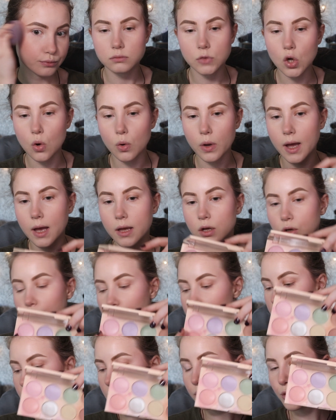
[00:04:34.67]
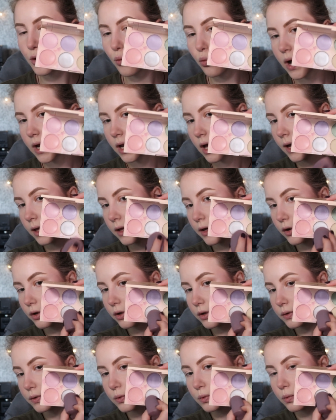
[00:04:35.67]
Go ahead and use a little bit of wet
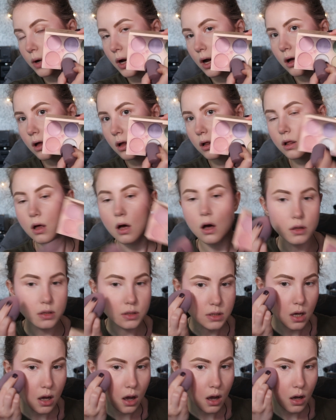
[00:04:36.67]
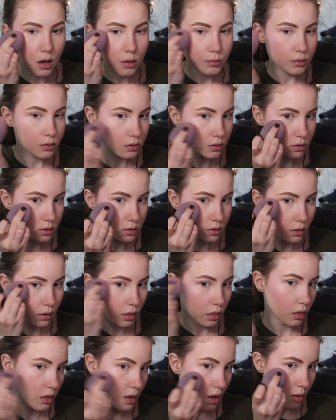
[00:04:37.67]
highlighter as well on top,
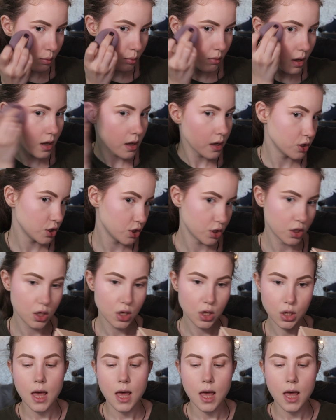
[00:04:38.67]
that much.